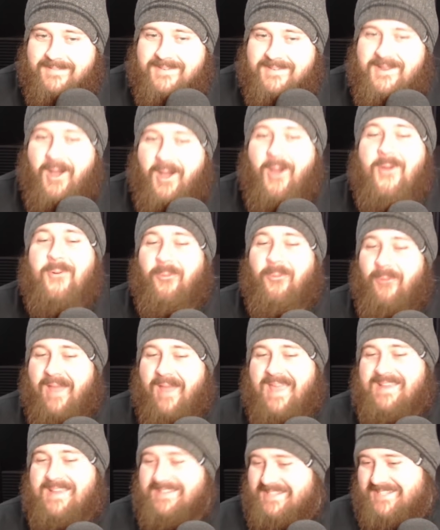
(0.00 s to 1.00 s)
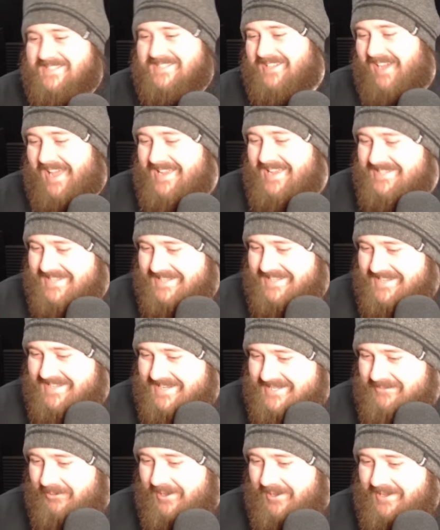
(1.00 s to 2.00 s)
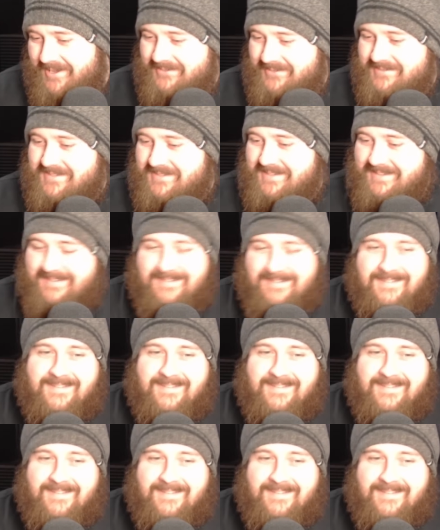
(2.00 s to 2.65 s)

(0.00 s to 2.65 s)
No way this guy is in this world.